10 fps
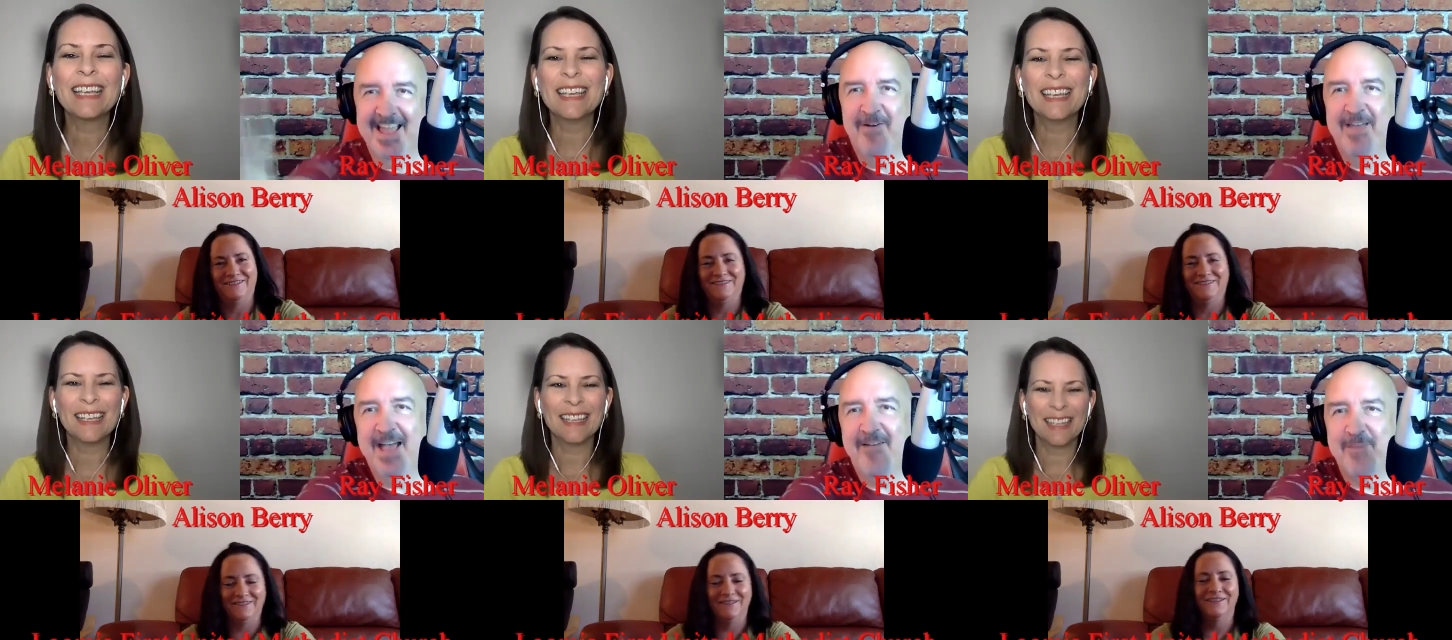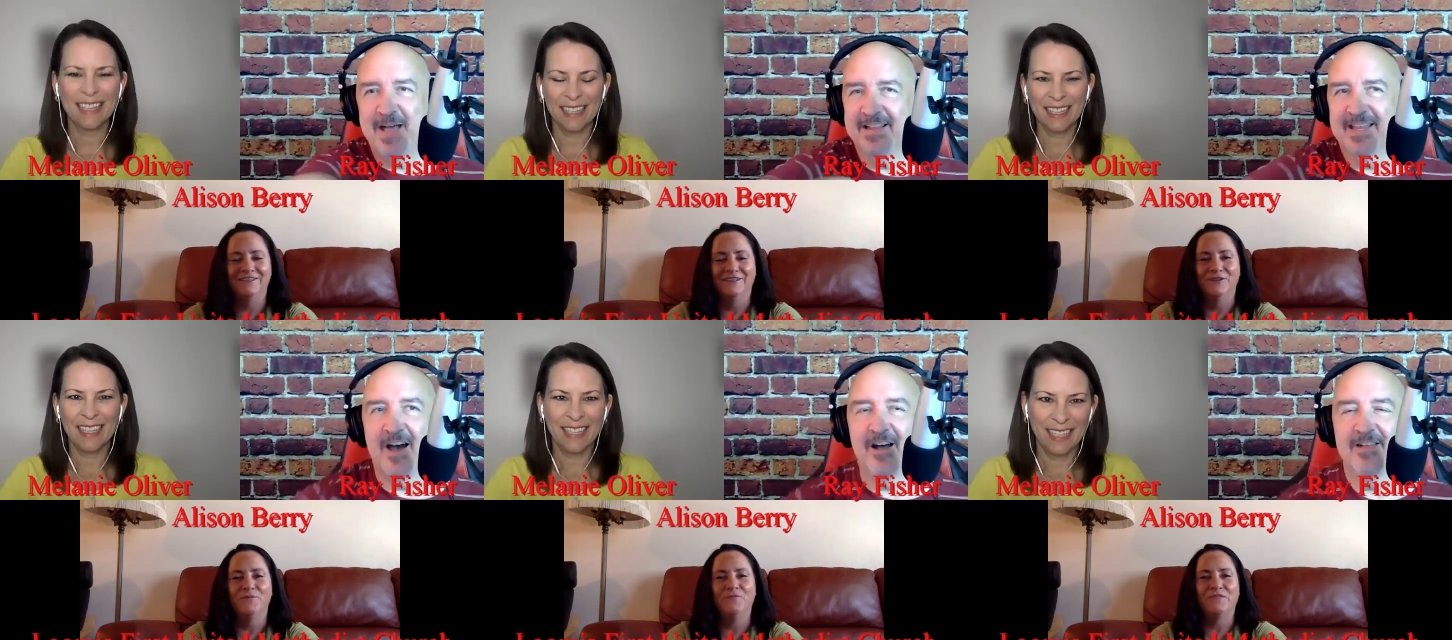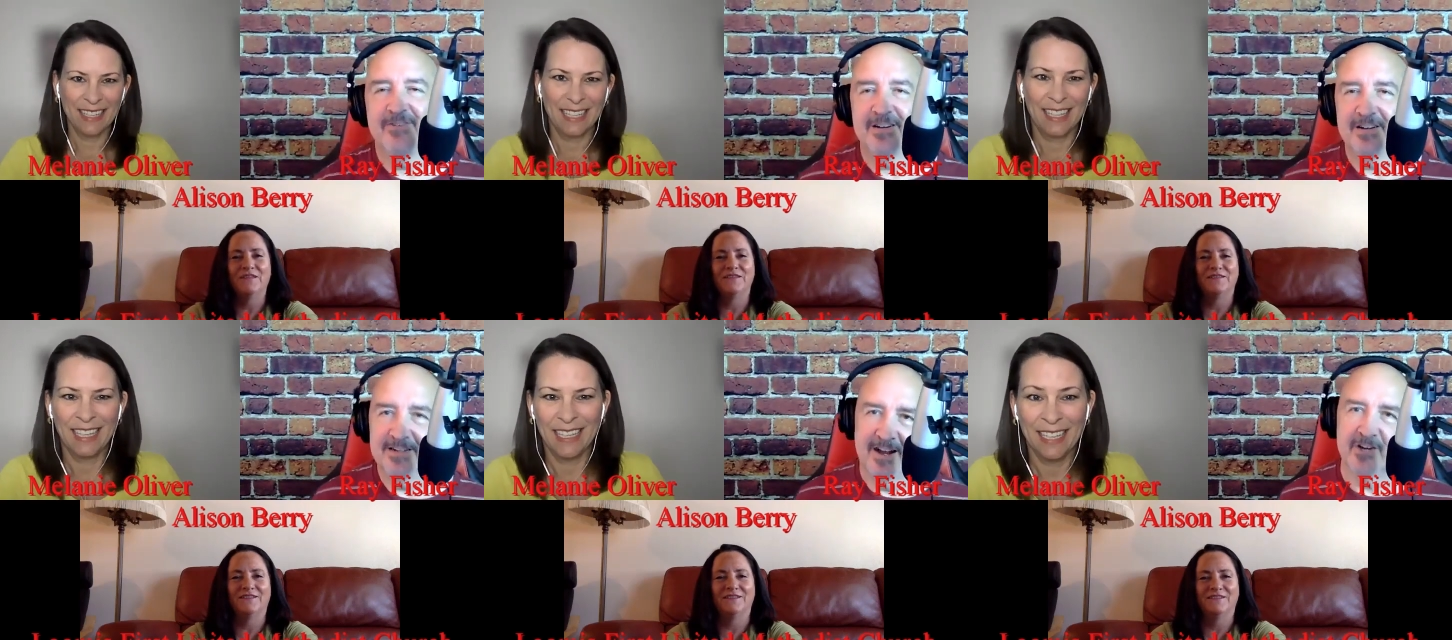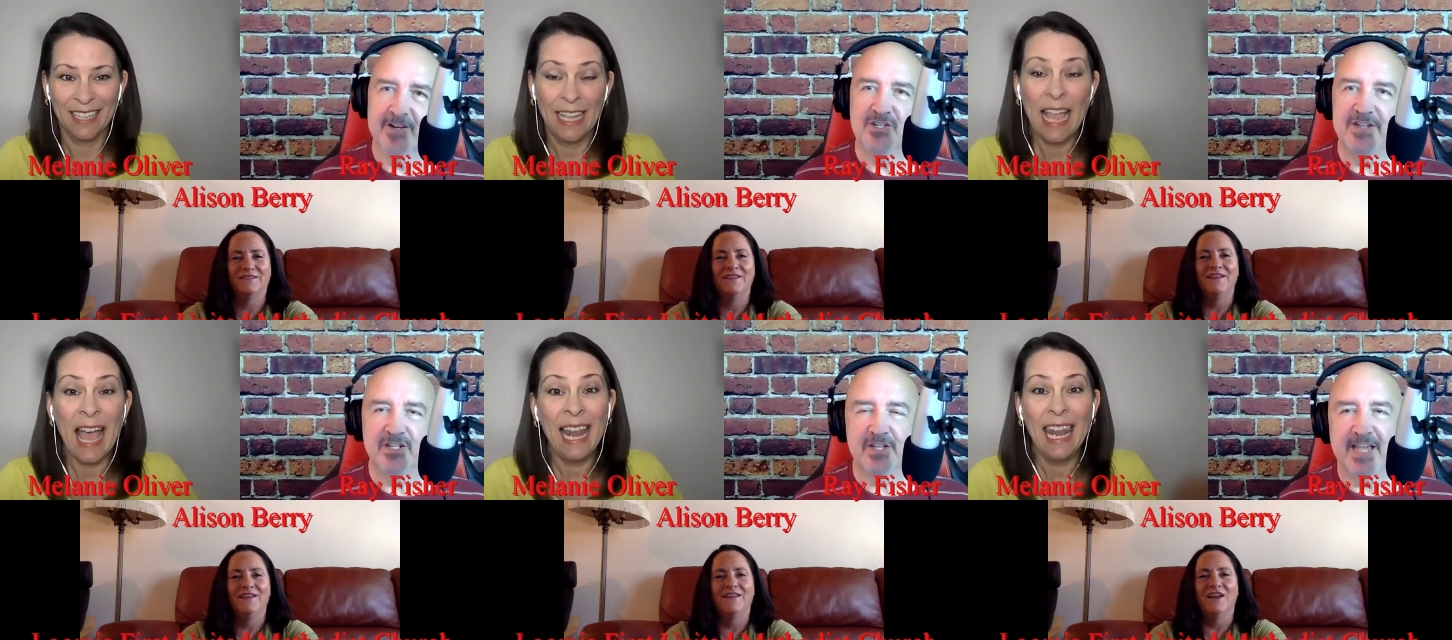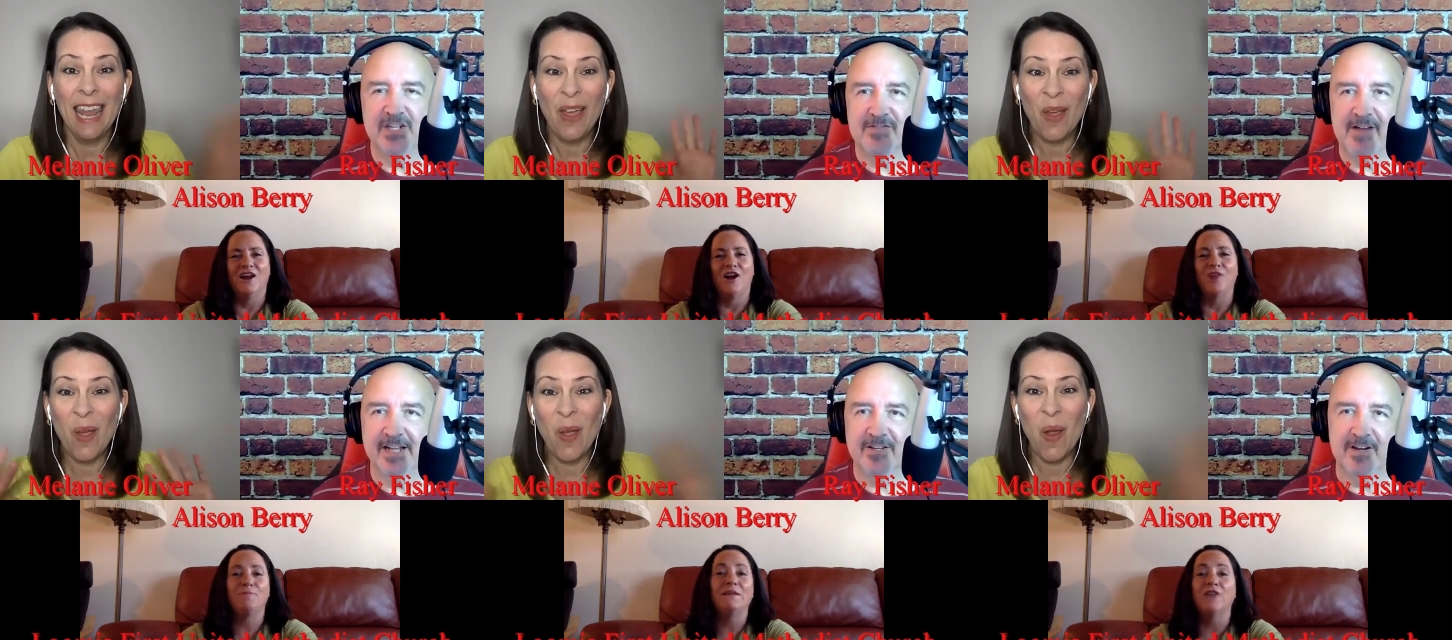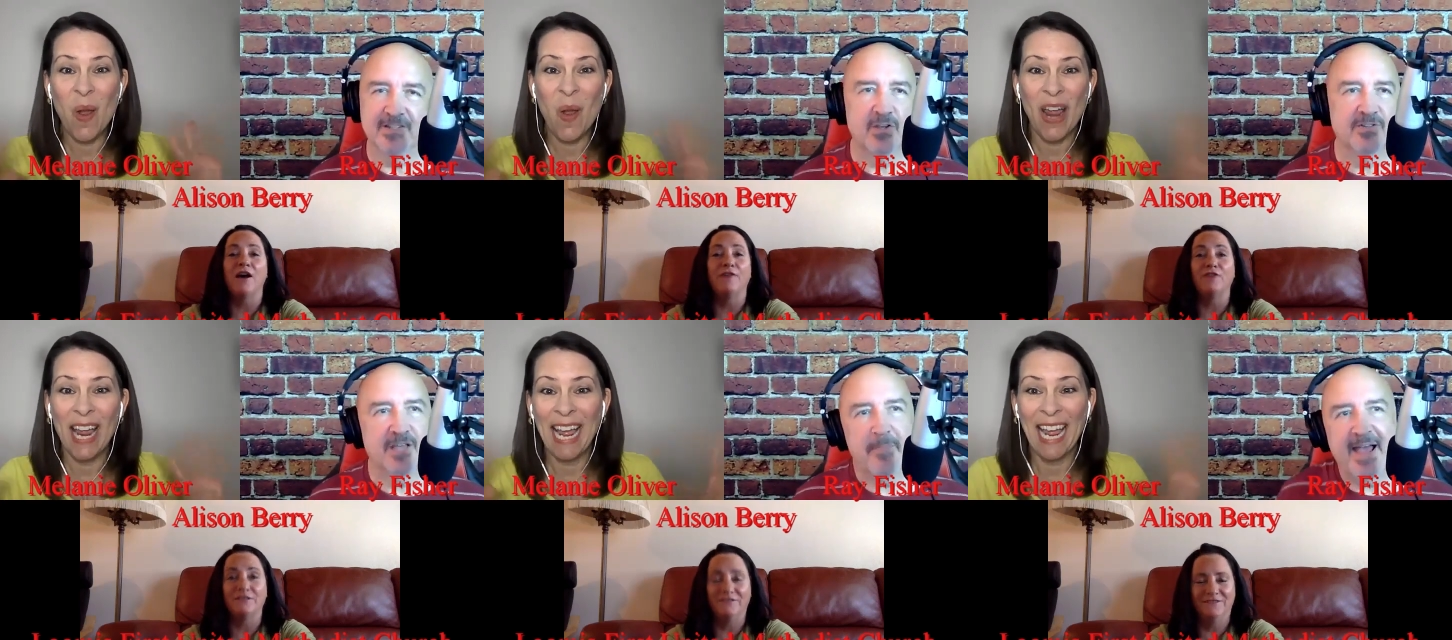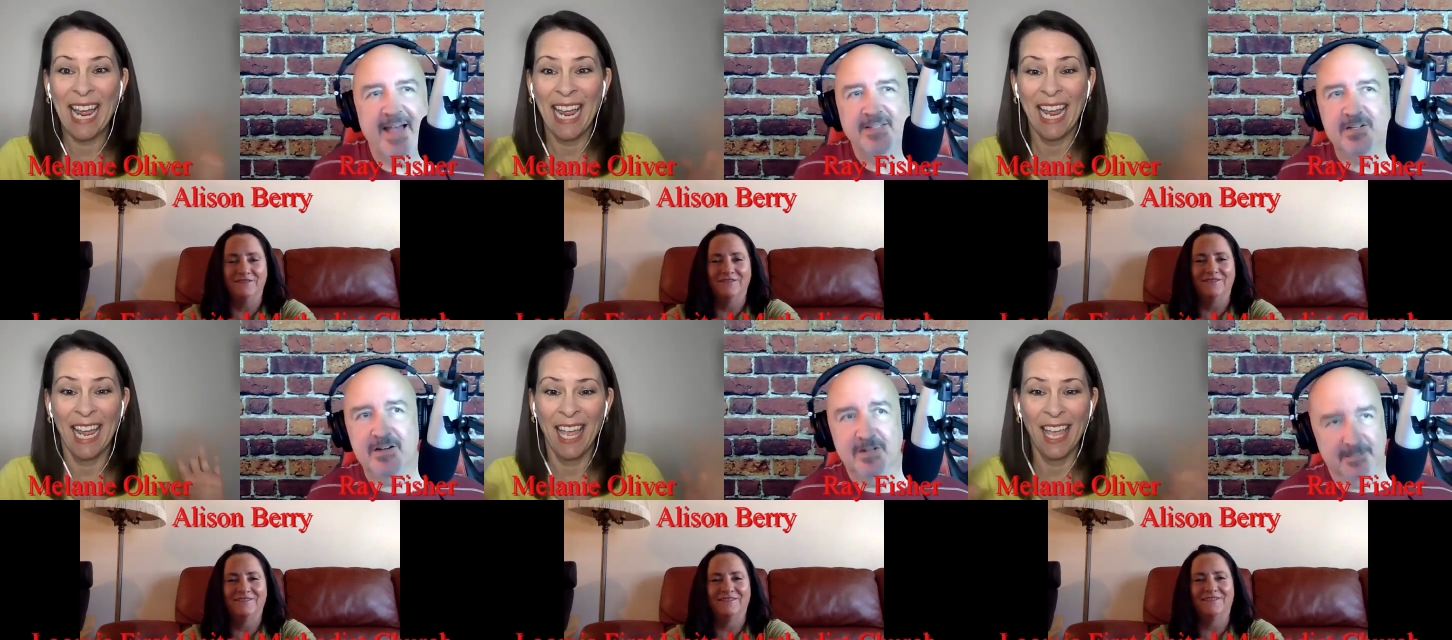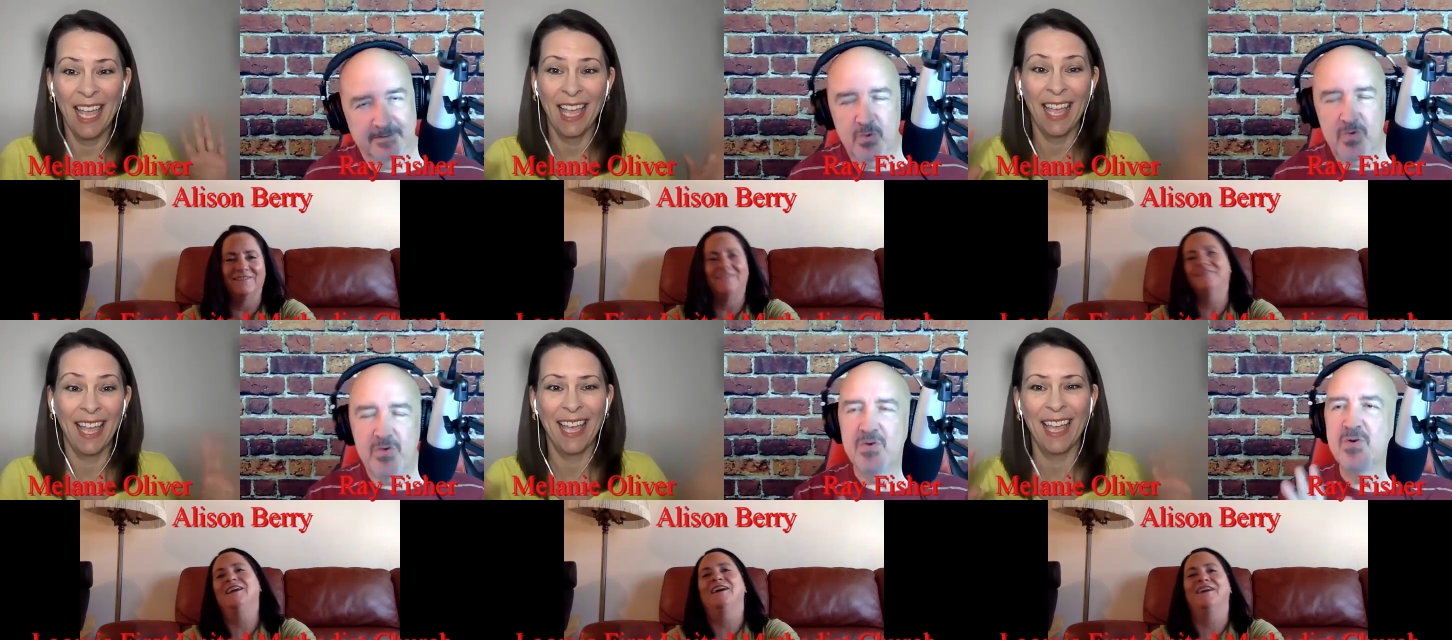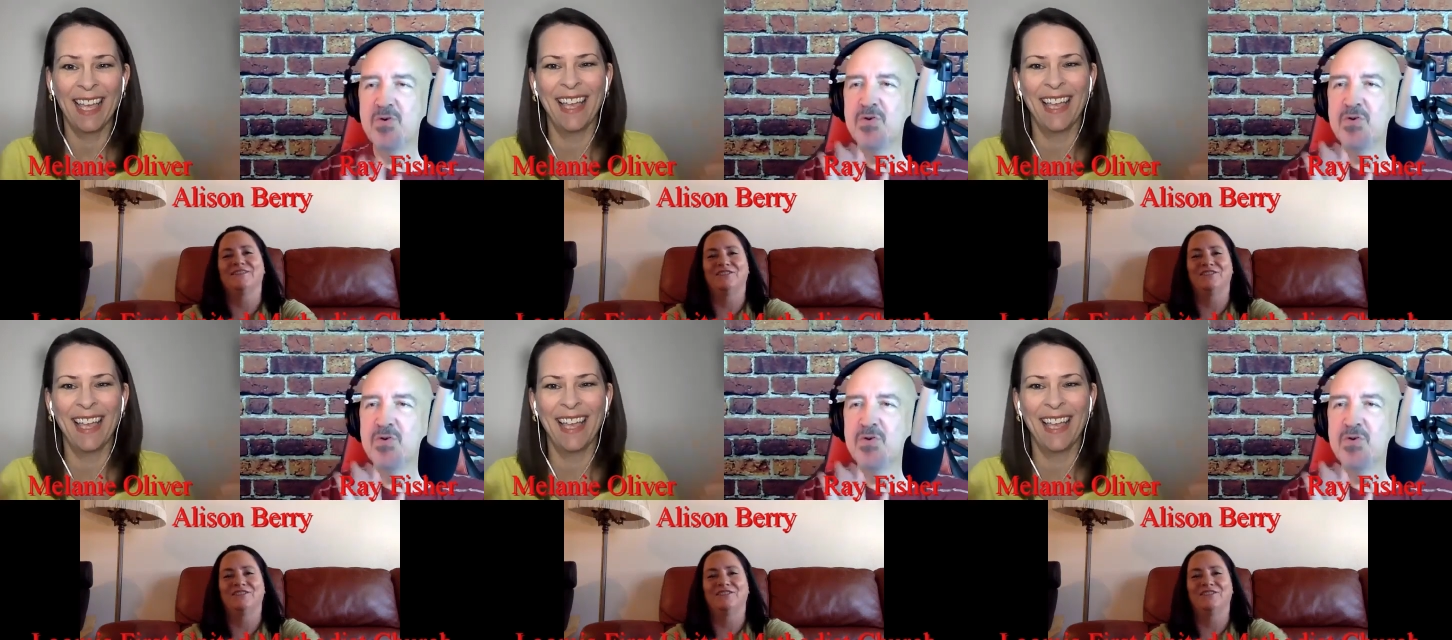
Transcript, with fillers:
Speaker 1: and we have Melanie Oliver, our Christian education our associate pastor. Yes.